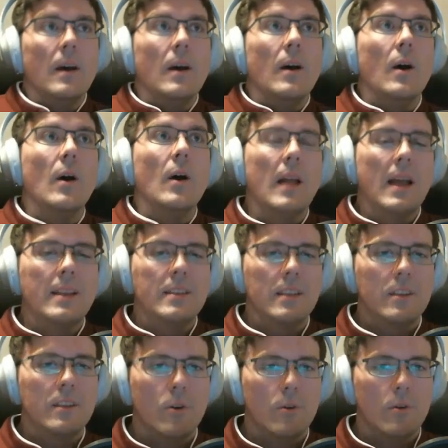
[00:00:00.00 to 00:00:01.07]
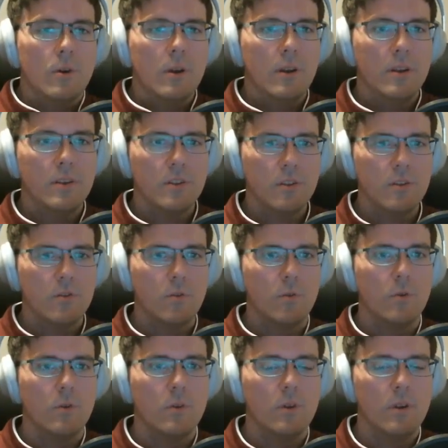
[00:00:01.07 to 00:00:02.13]
Well, I did go to
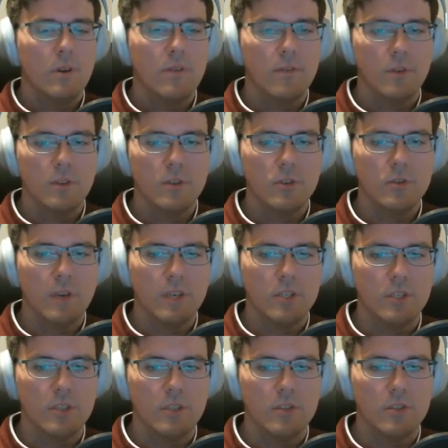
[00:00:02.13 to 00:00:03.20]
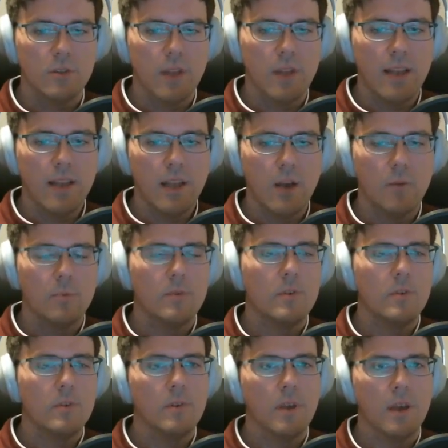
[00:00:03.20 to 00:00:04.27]
school for illustration, so that
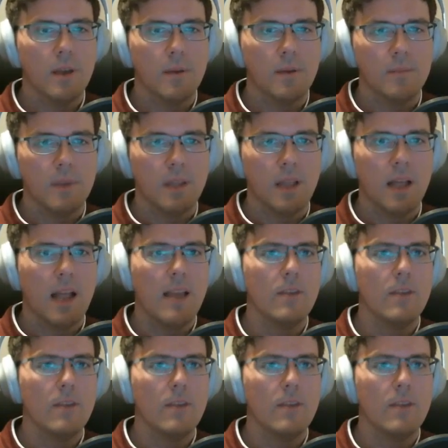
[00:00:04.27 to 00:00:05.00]
helped me a lot.